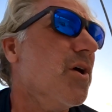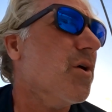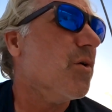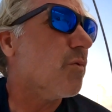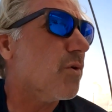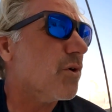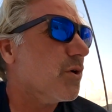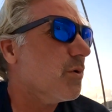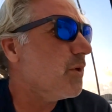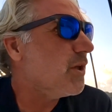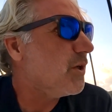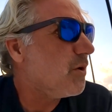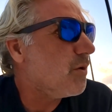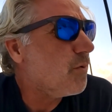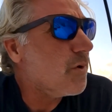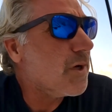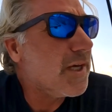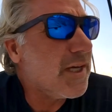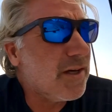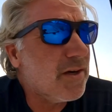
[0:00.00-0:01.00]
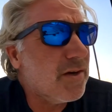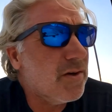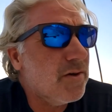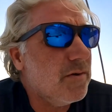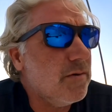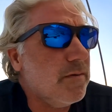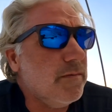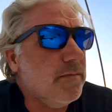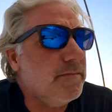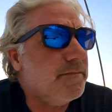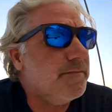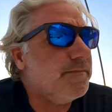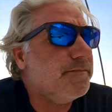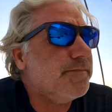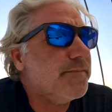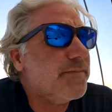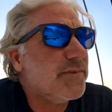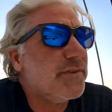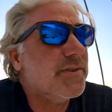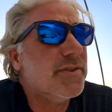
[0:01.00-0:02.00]
We're going to be going
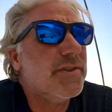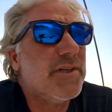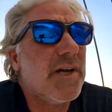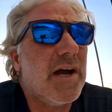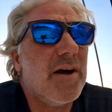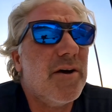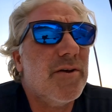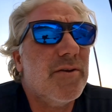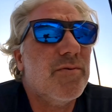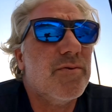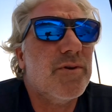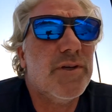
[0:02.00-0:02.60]
south.